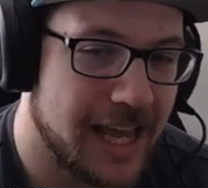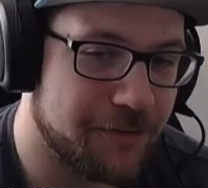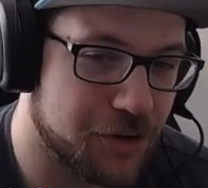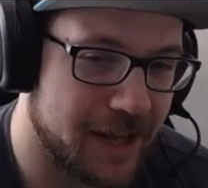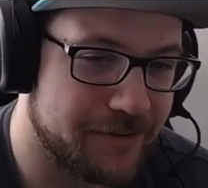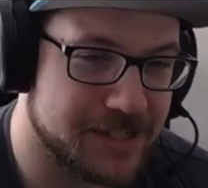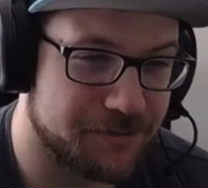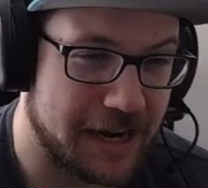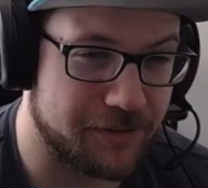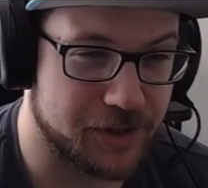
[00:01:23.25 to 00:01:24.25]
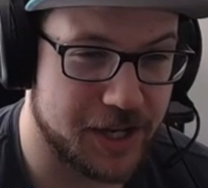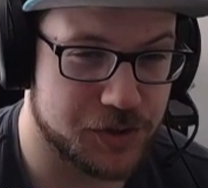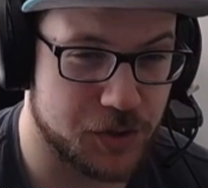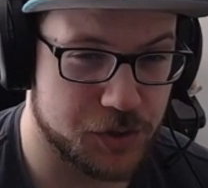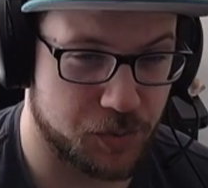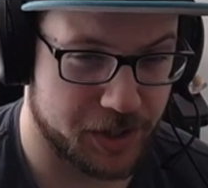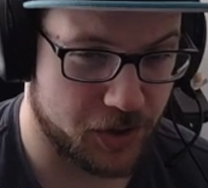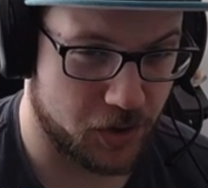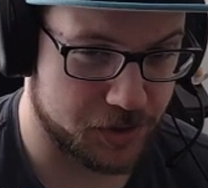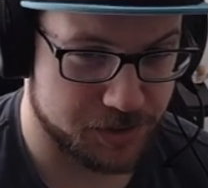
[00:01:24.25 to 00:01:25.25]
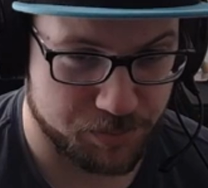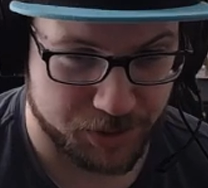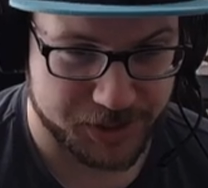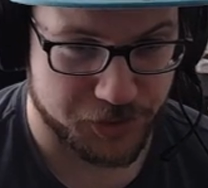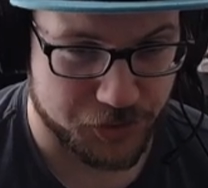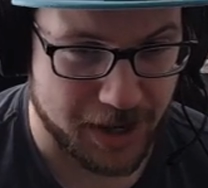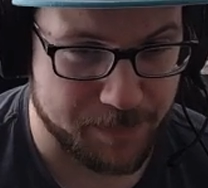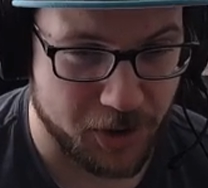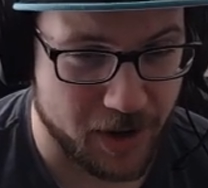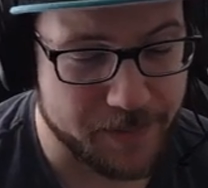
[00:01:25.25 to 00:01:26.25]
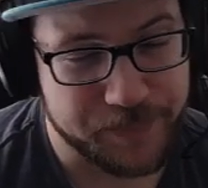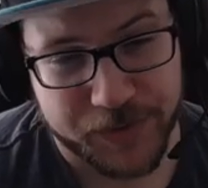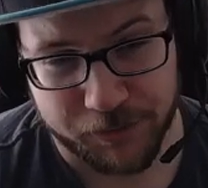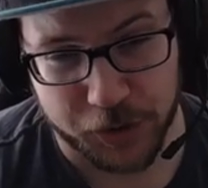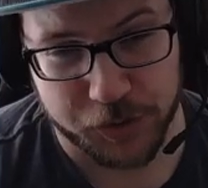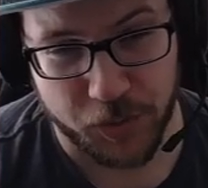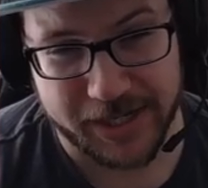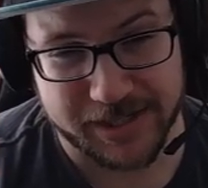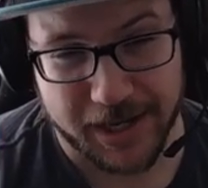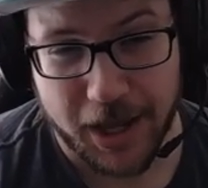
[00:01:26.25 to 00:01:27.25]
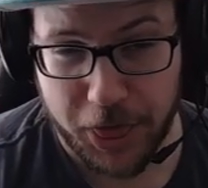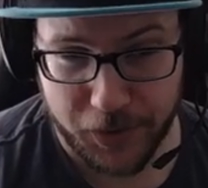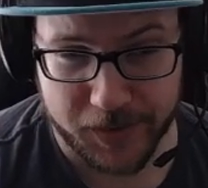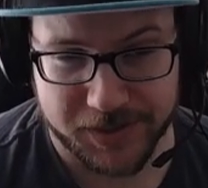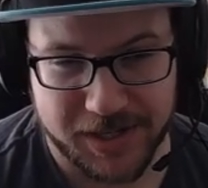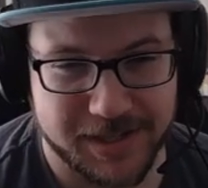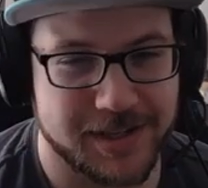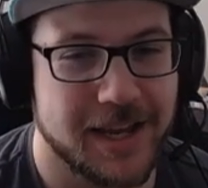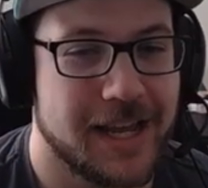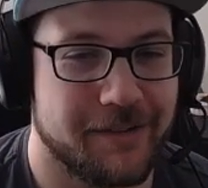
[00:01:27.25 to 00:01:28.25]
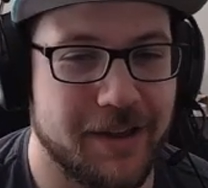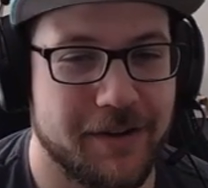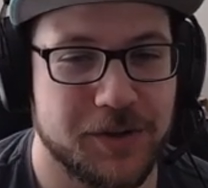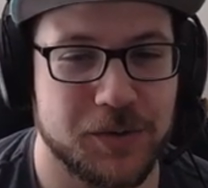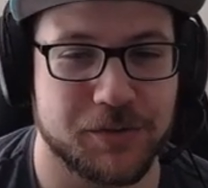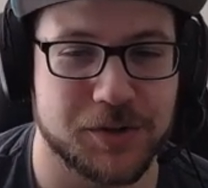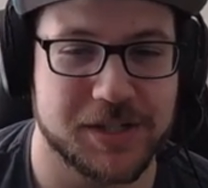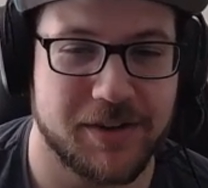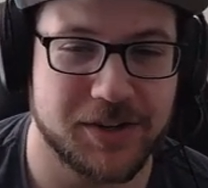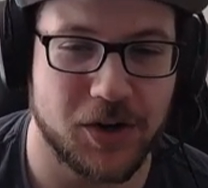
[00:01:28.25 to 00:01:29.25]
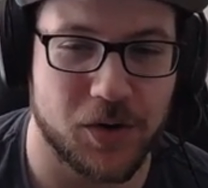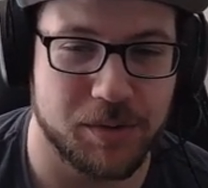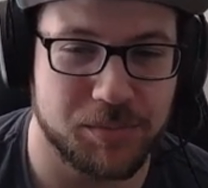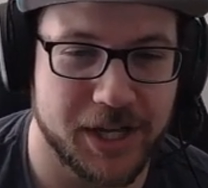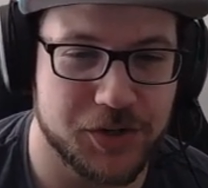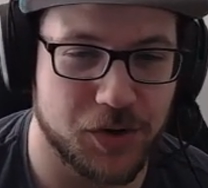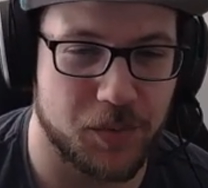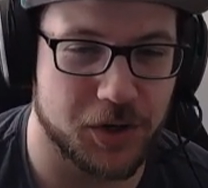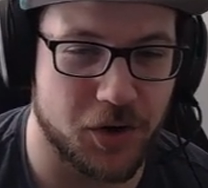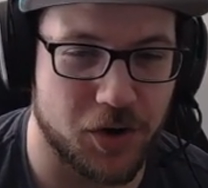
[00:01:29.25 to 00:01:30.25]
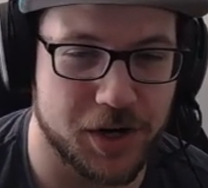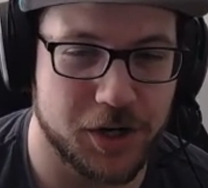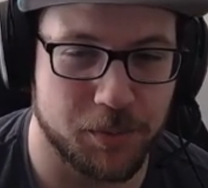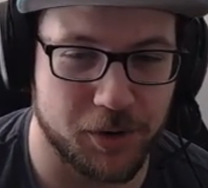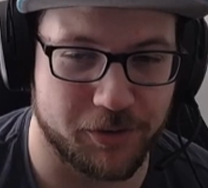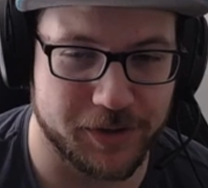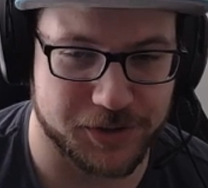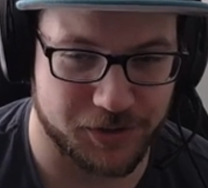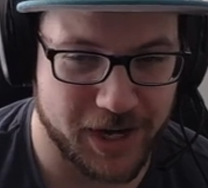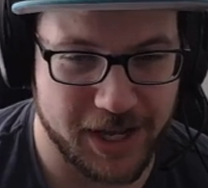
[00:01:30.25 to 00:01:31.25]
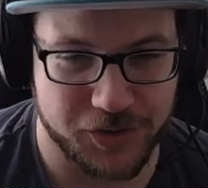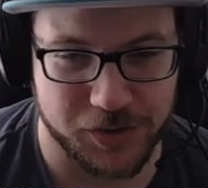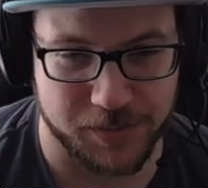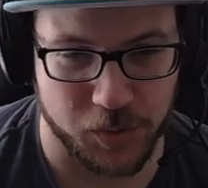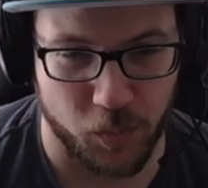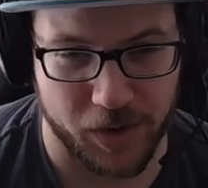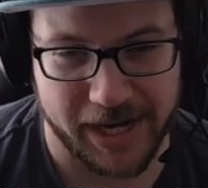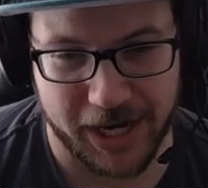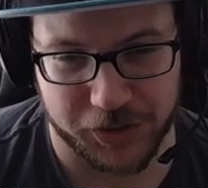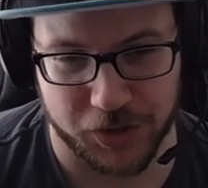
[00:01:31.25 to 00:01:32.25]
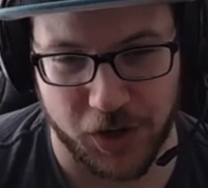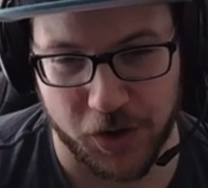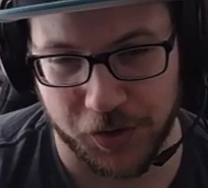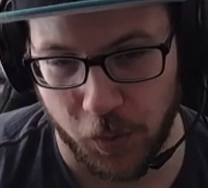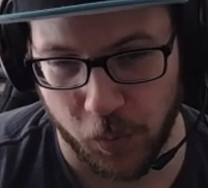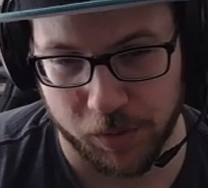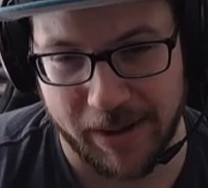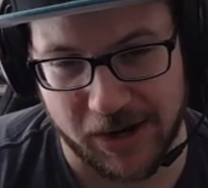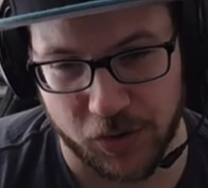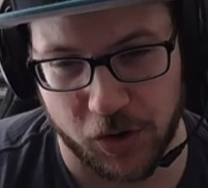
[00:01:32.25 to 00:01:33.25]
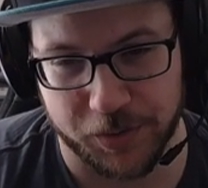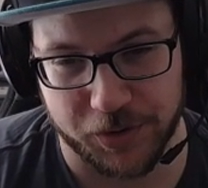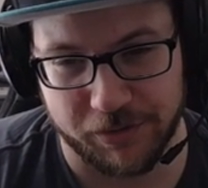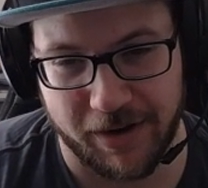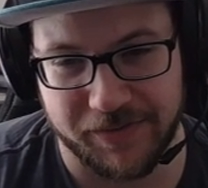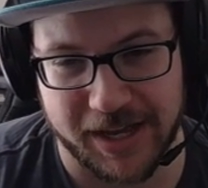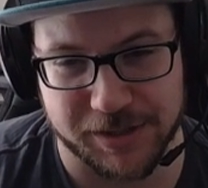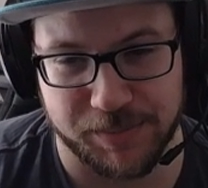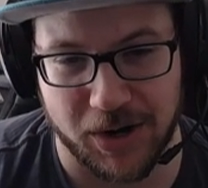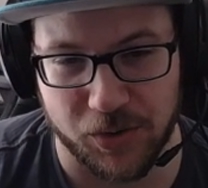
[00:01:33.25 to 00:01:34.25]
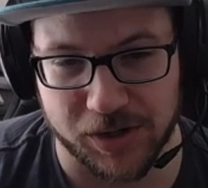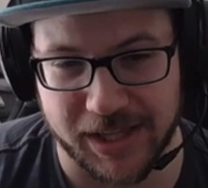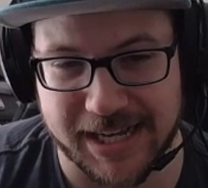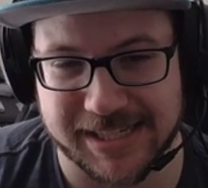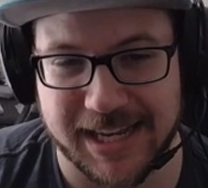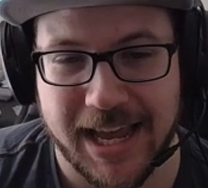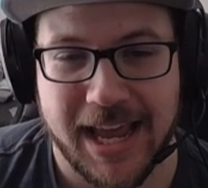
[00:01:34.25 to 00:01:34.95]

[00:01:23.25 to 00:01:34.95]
If your life is at 5 or less, choose one of the cards, place it in your drop area. First one is Thought Seize. If you have a Universe 7 card in play, draw one card. Your opponent reveals their hand, choose up to one extra card or battle card with 35,000 power or less,